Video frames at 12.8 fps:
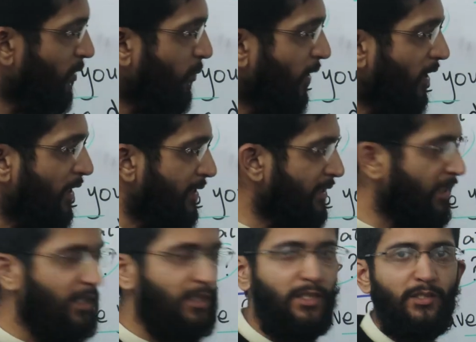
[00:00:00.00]
by
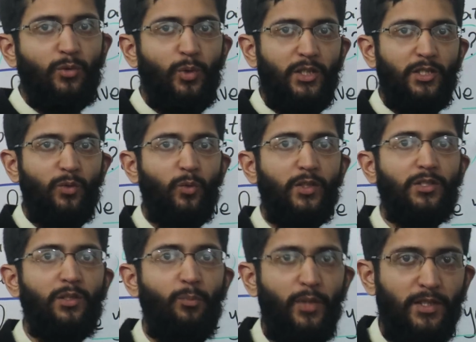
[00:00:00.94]
asking this question, what's
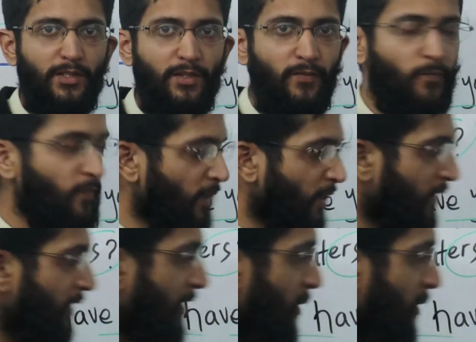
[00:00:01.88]
the best. The